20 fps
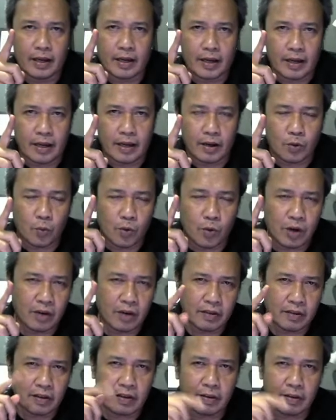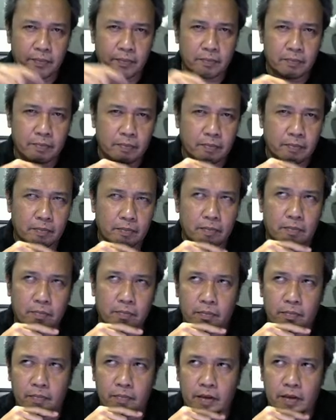One of the
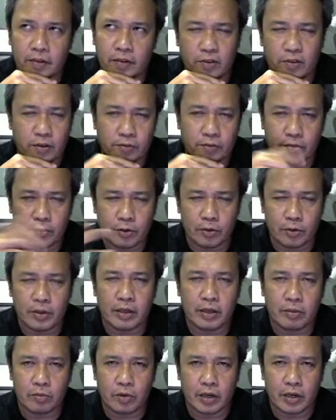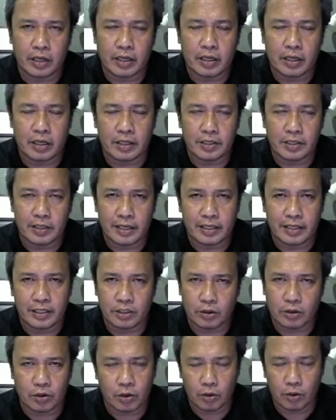if you're doing molecular
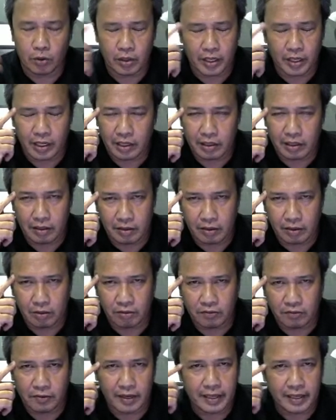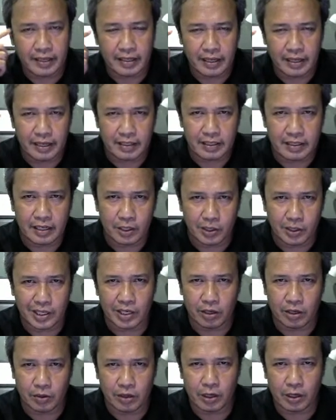genetics or cloning, you'll find that you
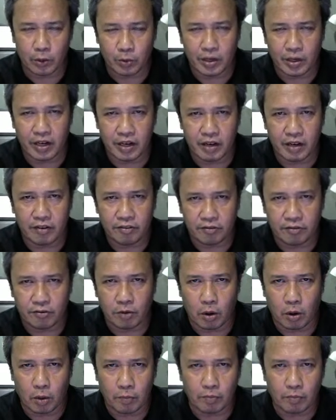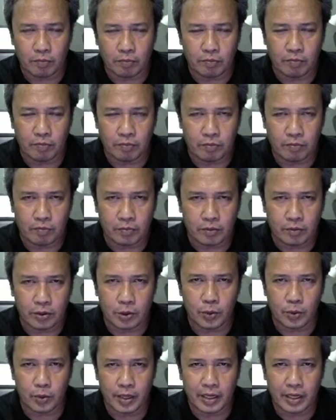cannot run away from
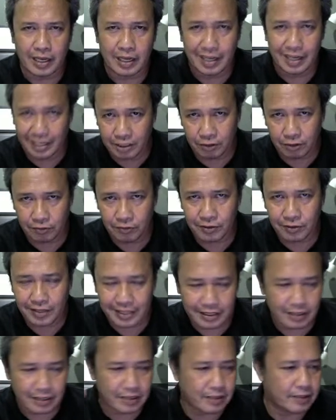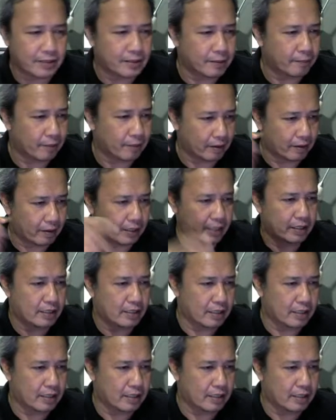doing electrophoresis, right?